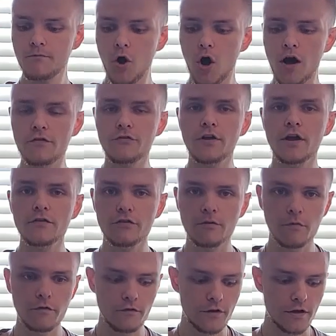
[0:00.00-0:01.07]
offset some
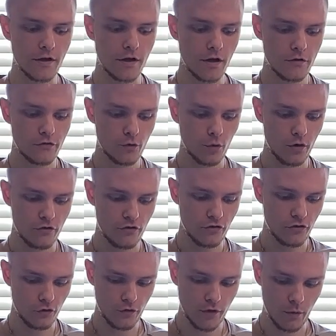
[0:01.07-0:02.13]
of the storage
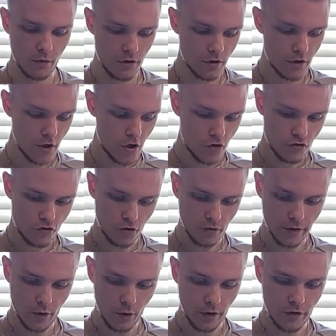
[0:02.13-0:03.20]
issues that we're surely
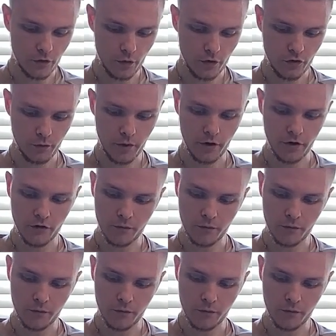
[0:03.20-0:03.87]
going to experience.